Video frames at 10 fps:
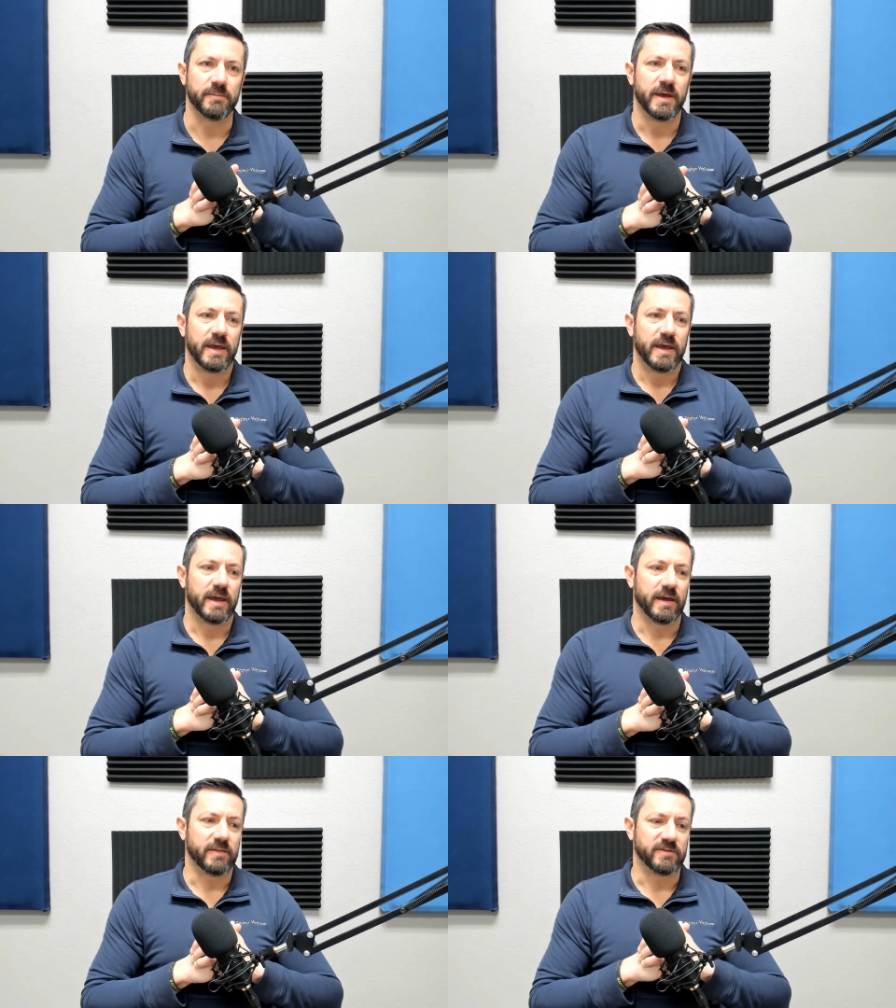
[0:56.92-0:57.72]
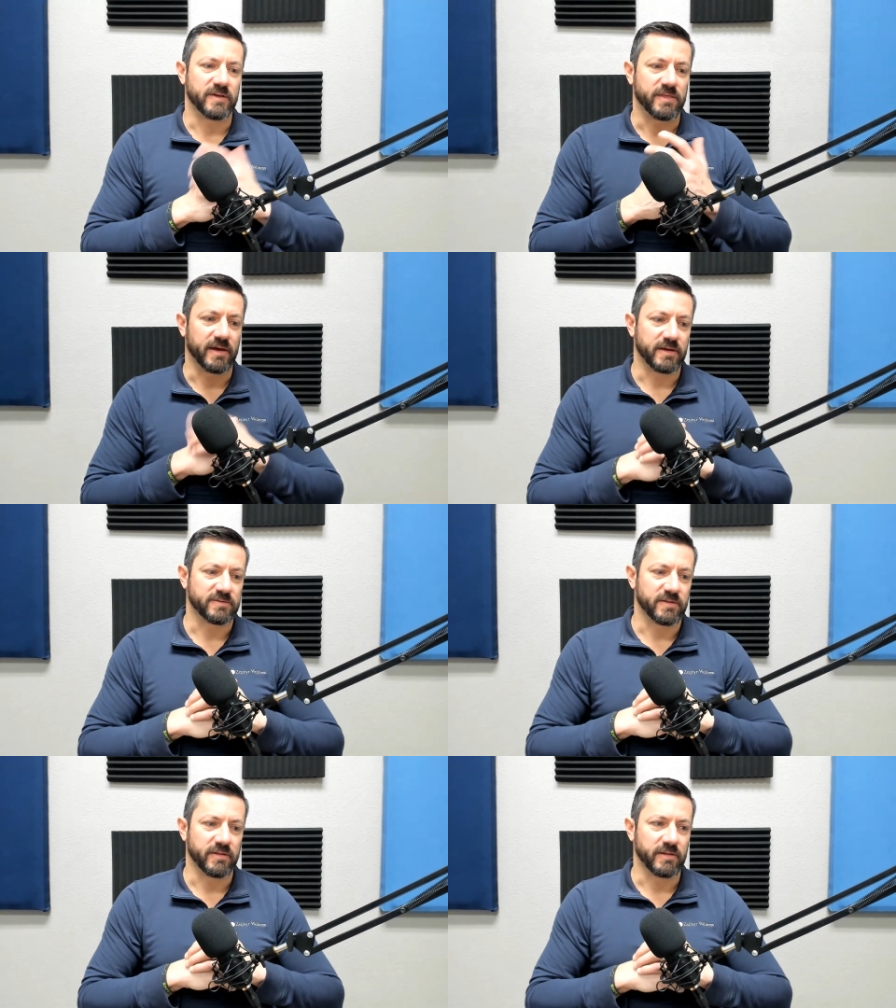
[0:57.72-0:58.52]
and they say thanks
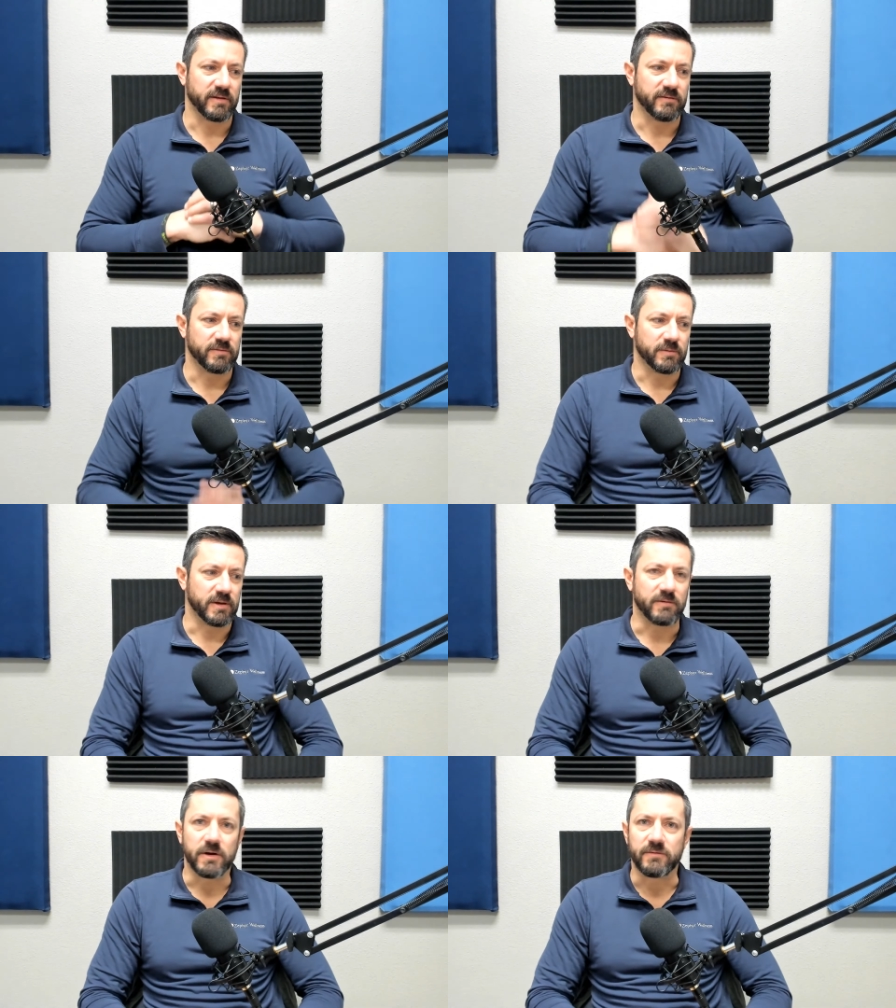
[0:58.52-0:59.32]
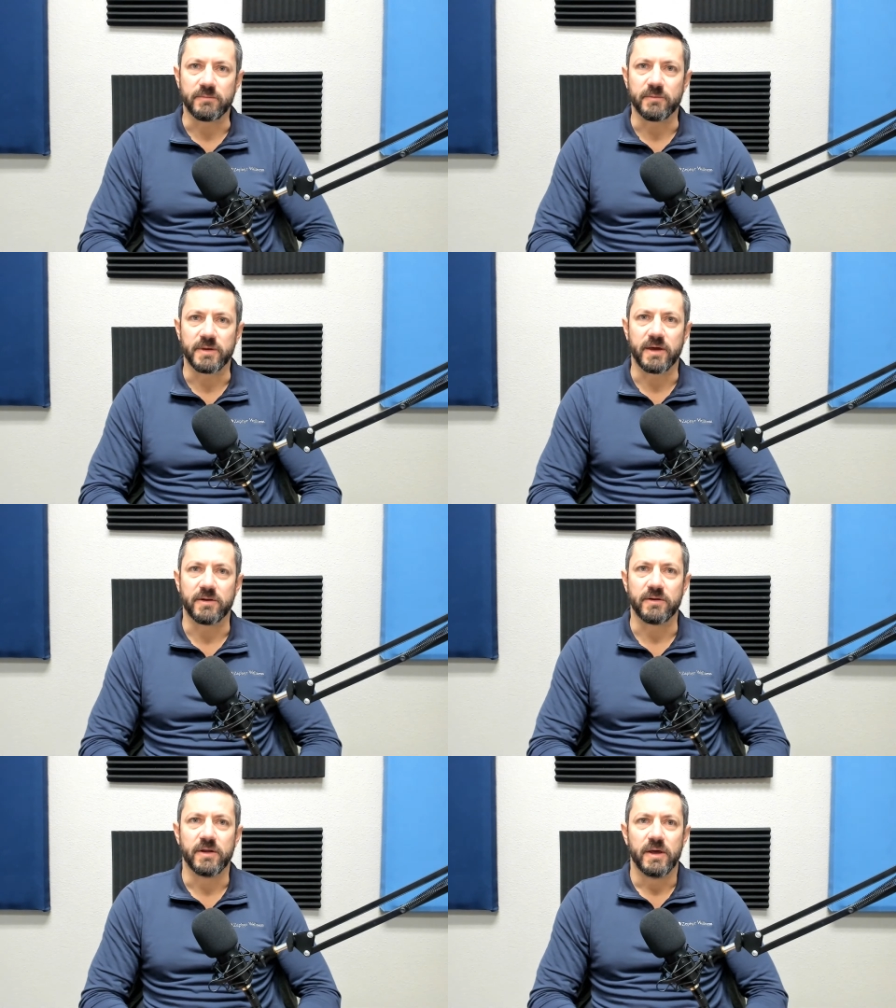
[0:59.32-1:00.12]
and then they leave and we never hear from them again.
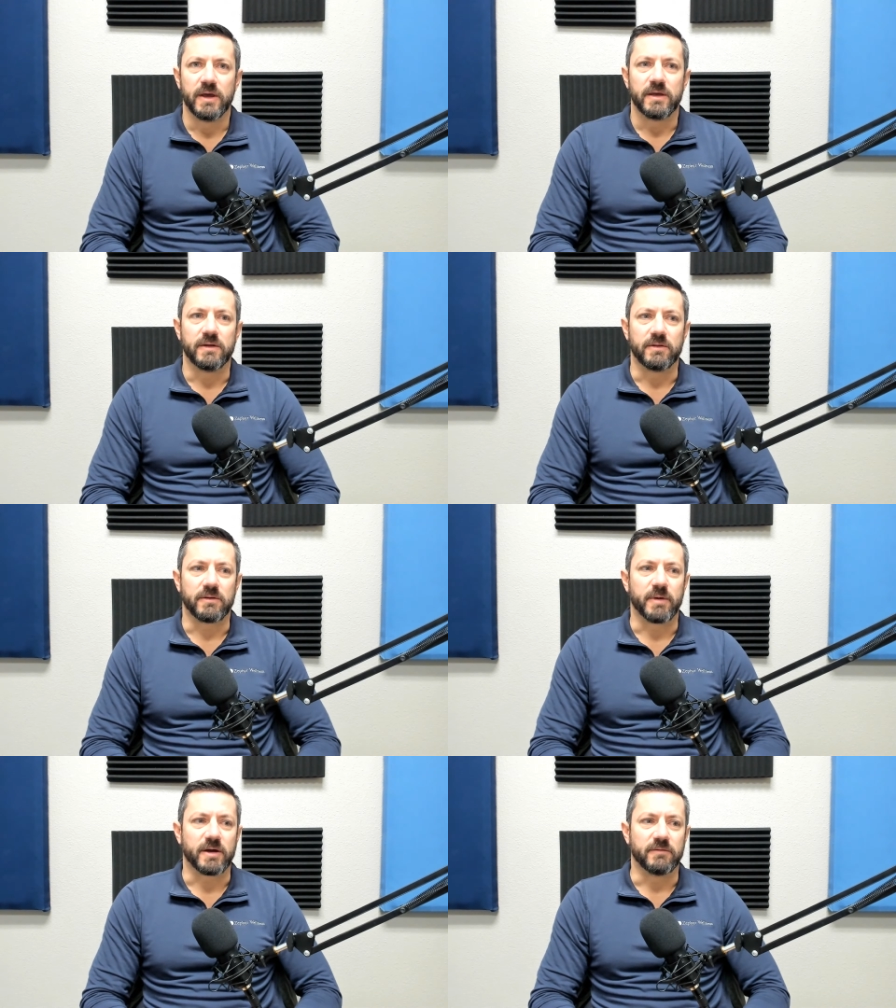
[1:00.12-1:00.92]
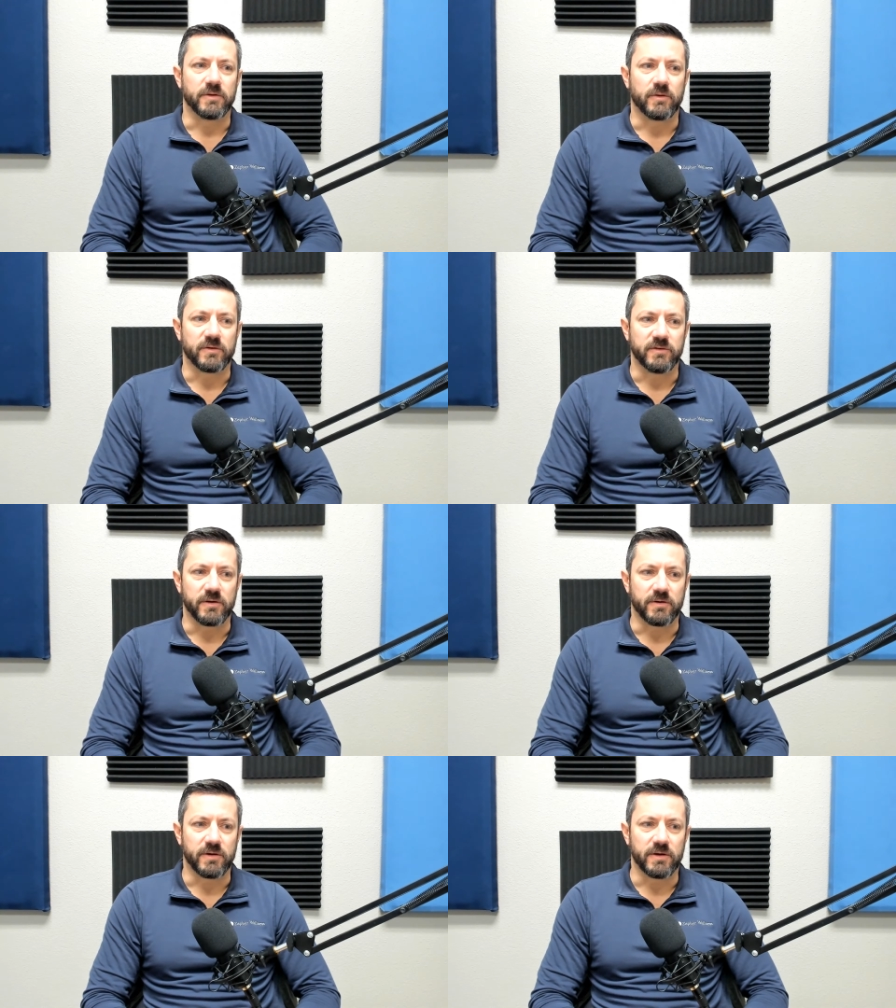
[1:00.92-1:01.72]
And, you know, you look back over the course of your
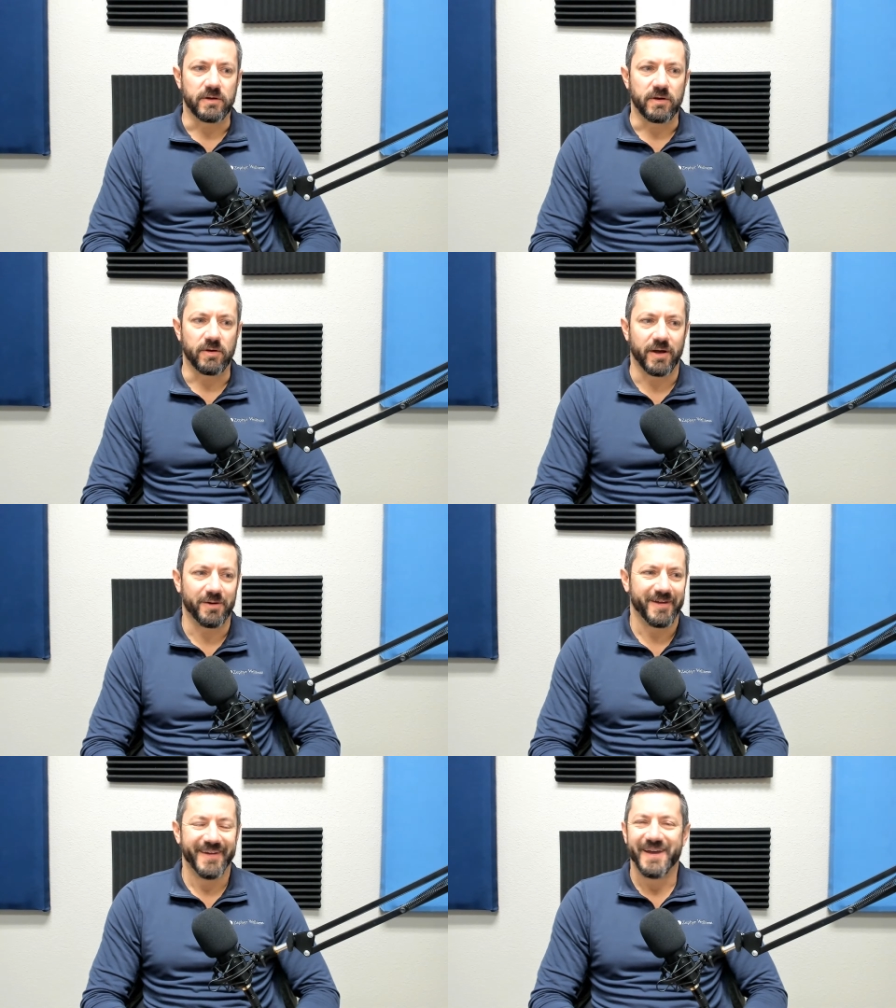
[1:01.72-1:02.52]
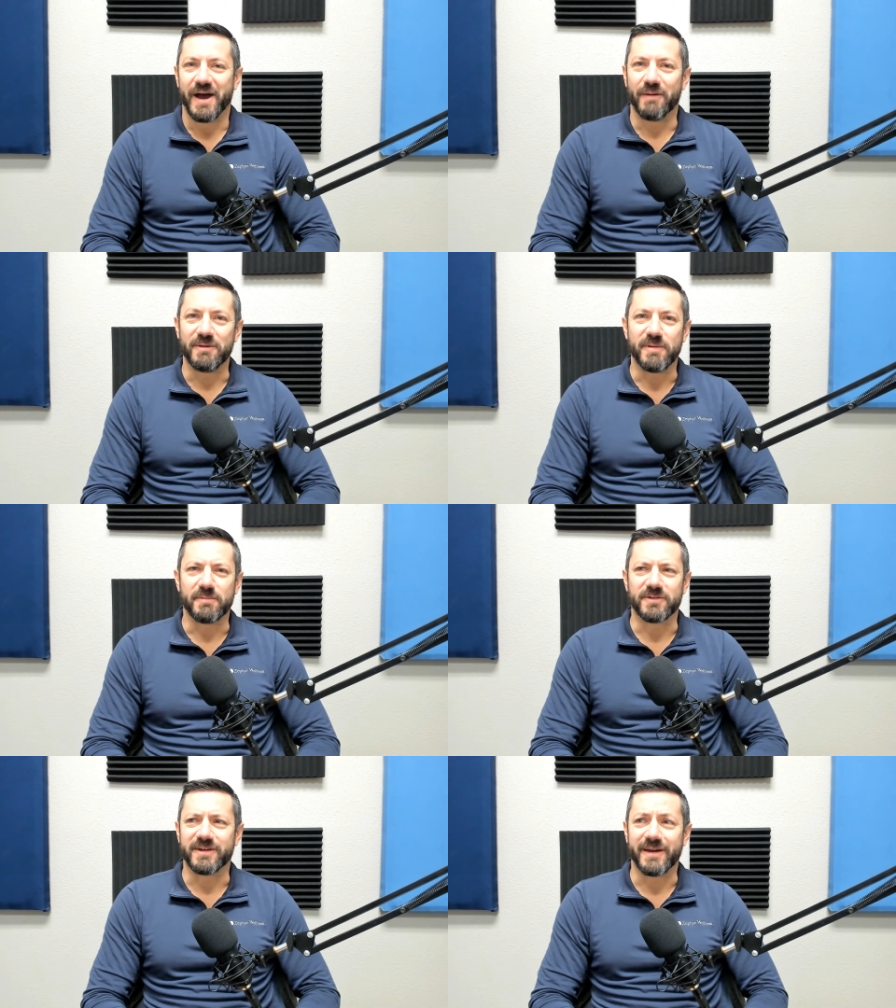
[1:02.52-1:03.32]
career and you, how many people
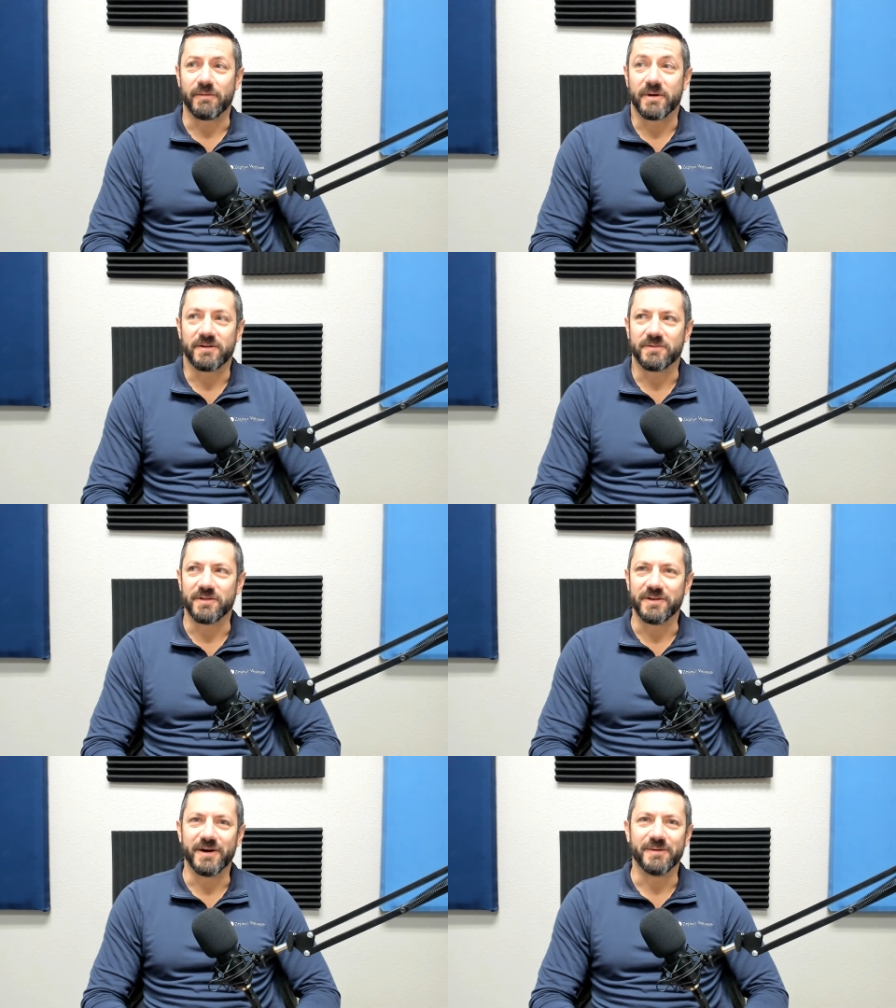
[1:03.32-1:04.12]
did I help? I don't really know. But